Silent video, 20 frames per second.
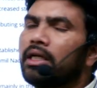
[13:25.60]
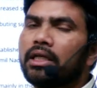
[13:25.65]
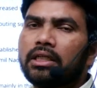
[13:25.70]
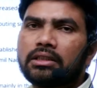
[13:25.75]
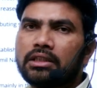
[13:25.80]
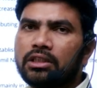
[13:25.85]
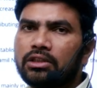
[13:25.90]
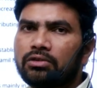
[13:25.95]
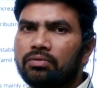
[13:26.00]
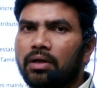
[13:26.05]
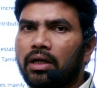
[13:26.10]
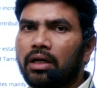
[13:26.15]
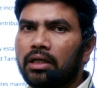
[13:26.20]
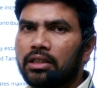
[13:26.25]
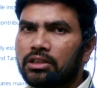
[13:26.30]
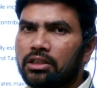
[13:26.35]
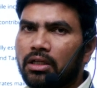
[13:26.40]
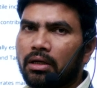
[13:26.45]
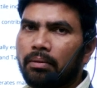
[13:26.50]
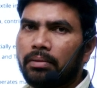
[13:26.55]
industries were
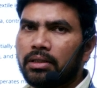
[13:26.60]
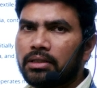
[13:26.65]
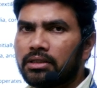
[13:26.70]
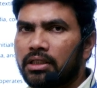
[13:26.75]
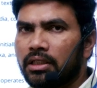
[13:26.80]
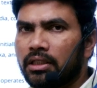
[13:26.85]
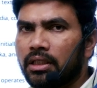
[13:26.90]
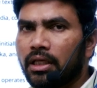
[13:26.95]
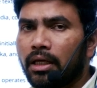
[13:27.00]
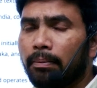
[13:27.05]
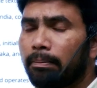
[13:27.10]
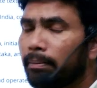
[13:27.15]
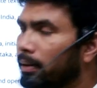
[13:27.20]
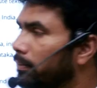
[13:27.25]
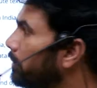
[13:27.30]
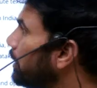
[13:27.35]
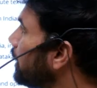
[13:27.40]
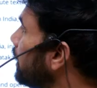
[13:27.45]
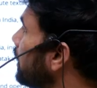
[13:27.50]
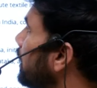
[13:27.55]
established in the
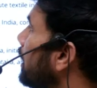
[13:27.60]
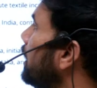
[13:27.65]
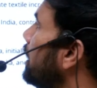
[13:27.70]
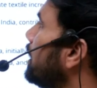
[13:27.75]
public